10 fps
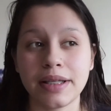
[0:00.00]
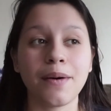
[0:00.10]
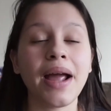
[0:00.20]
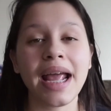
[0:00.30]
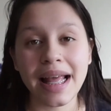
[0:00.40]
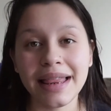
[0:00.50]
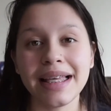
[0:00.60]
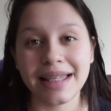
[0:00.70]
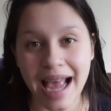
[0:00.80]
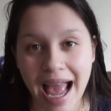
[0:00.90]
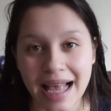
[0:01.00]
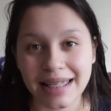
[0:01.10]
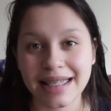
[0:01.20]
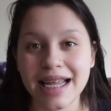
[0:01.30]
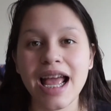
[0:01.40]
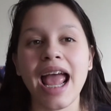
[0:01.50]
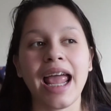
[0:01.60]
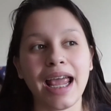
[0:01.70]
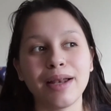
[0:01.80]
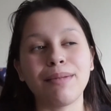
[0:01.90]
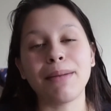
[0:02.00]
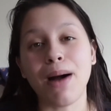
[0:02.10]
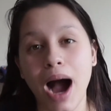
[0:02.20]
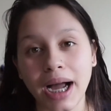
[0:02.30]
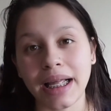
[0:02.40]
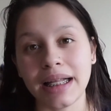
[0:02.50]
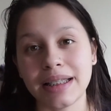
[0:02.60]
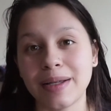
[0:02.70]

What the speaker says: So I hid the test in my pocket